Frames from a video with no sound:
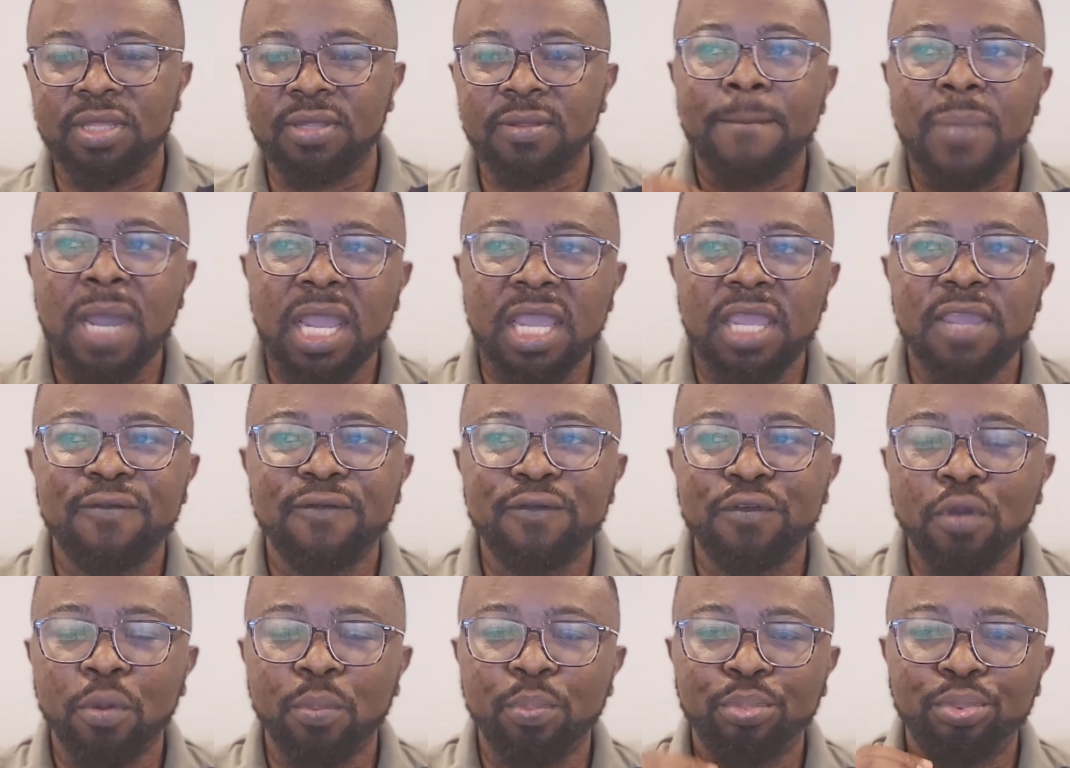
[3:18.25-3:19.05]
But
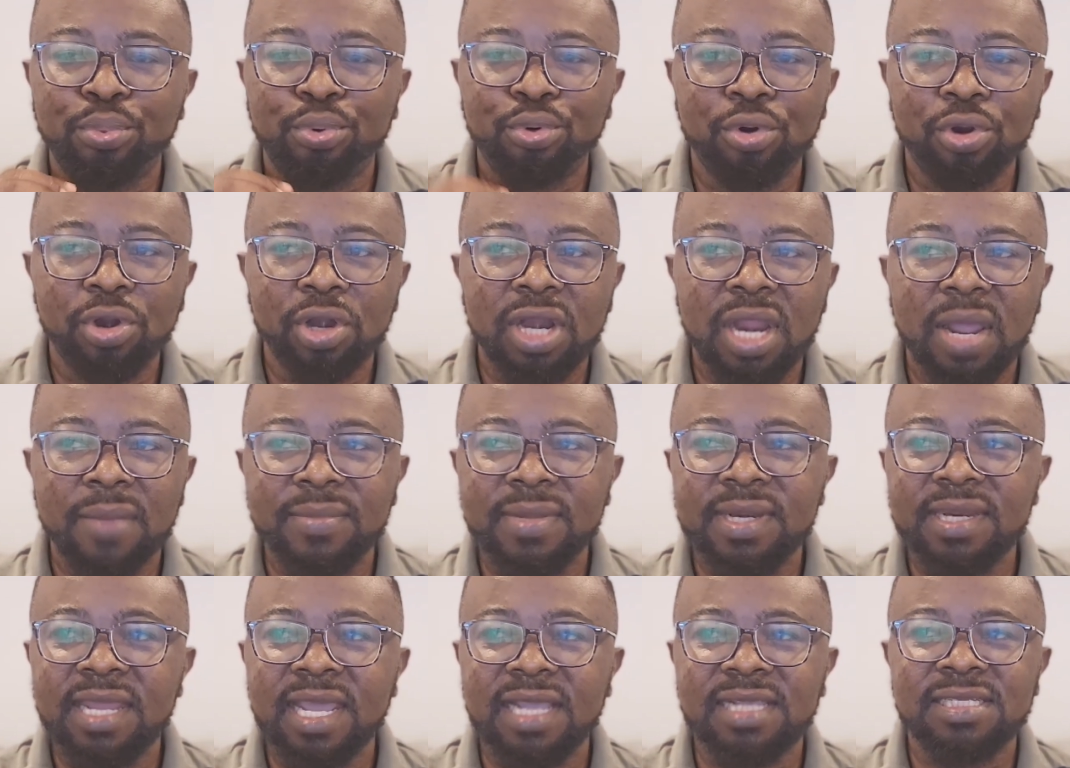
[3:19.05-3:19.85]
if your
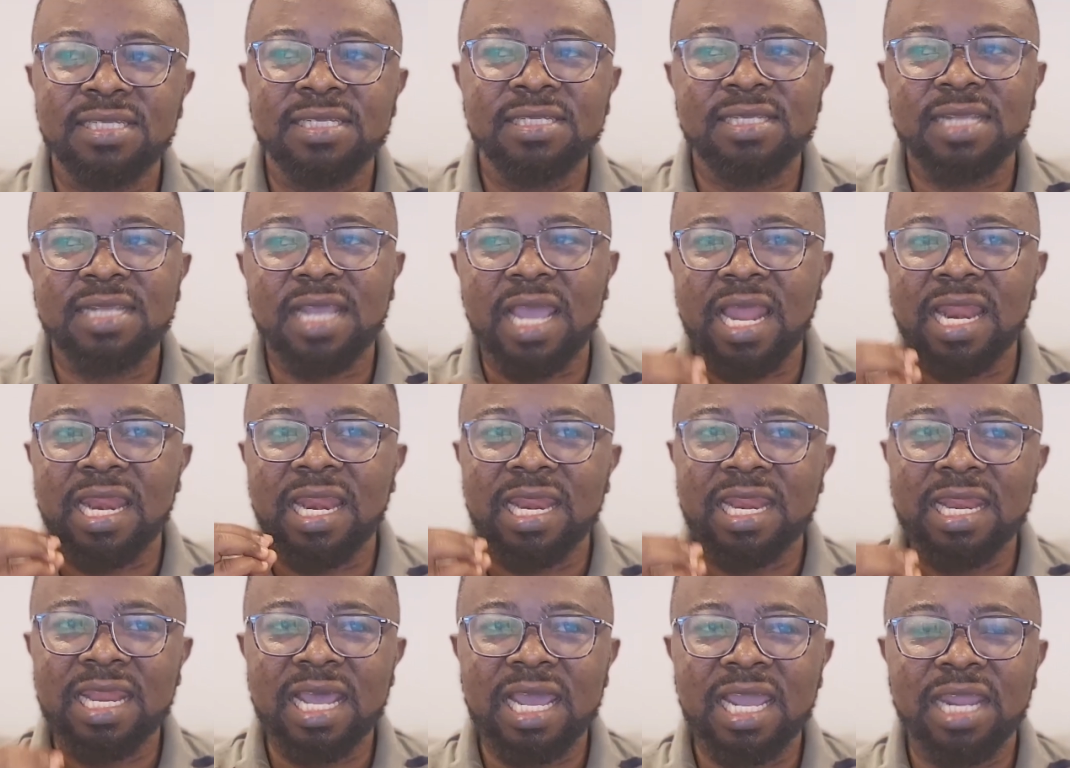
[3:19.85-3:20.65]
program doesn't
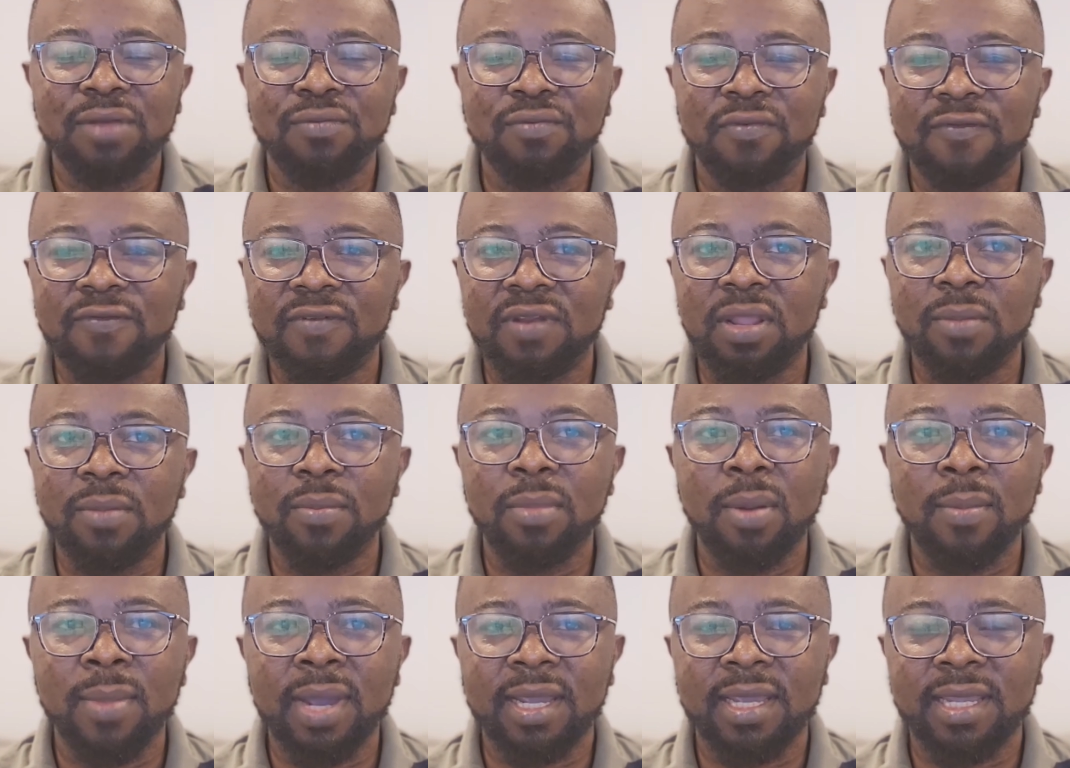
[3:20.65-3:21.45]
align with
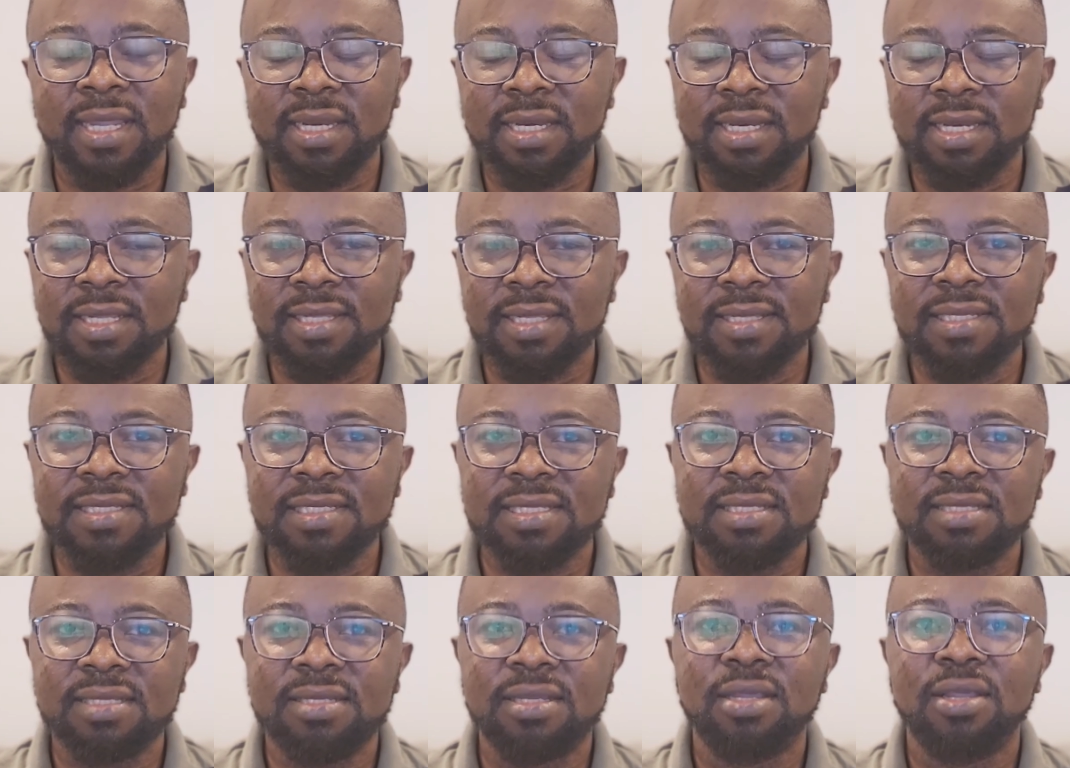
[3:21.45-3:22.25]
labor market
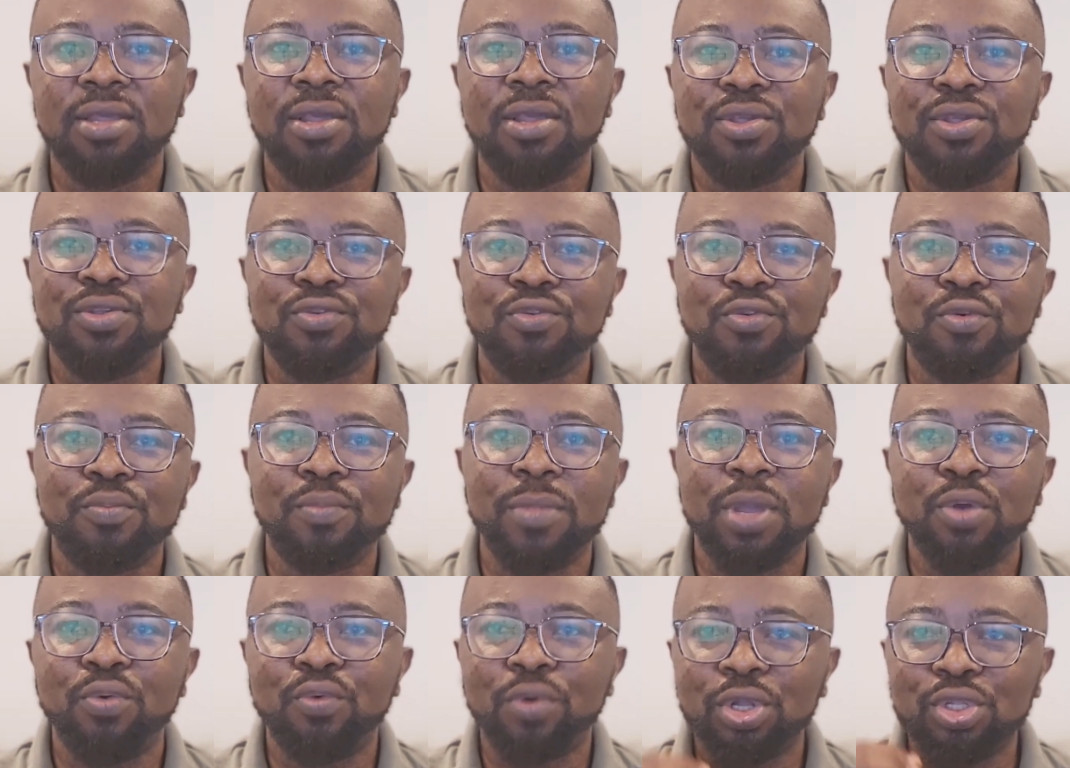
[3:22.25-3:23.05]
needs, you
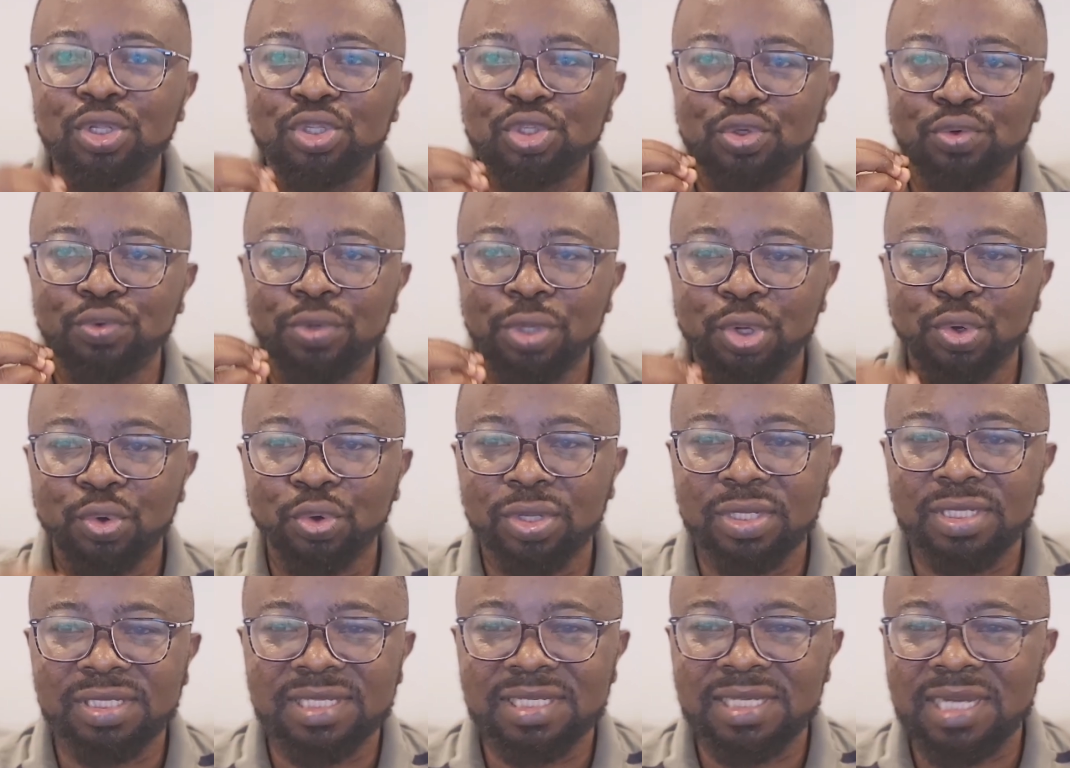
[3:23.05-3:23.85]
may want to
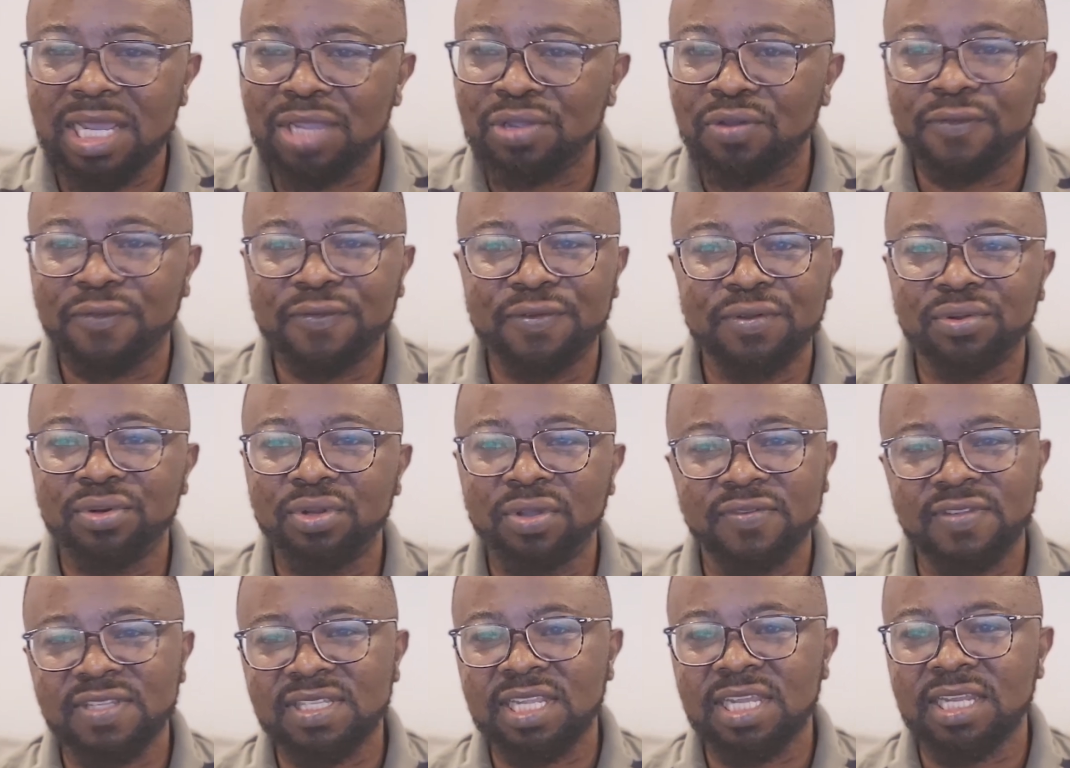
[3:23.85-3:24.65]
reconsider your field
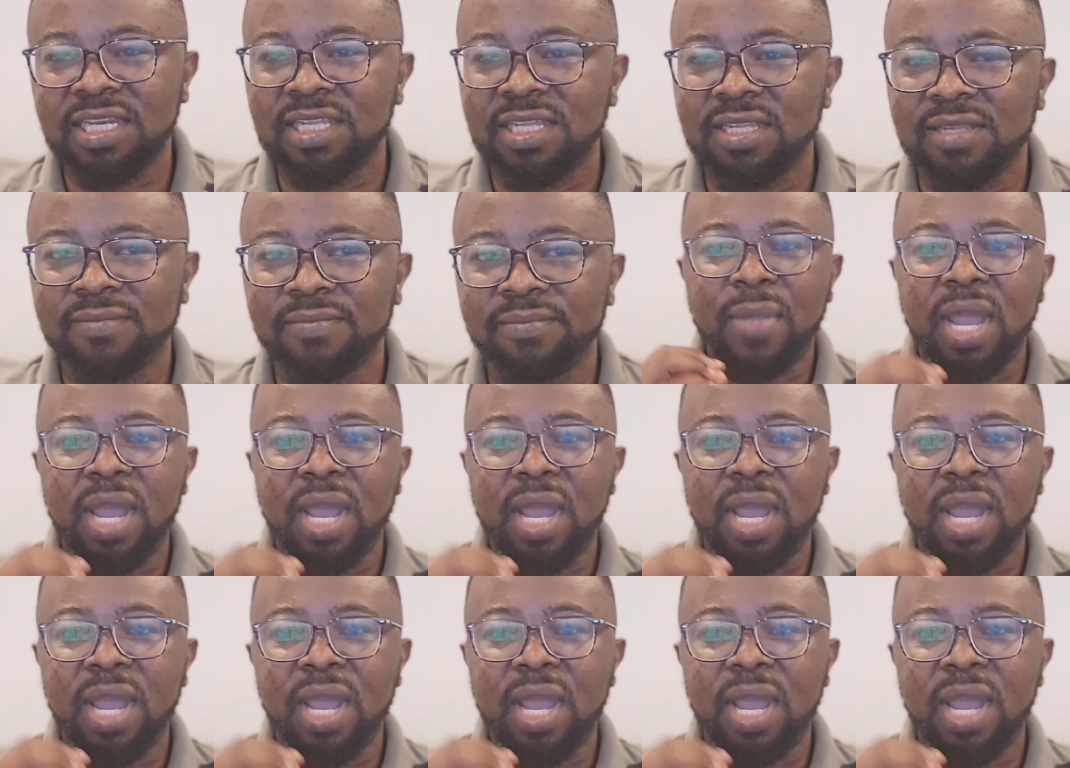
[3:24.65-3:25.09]
of study.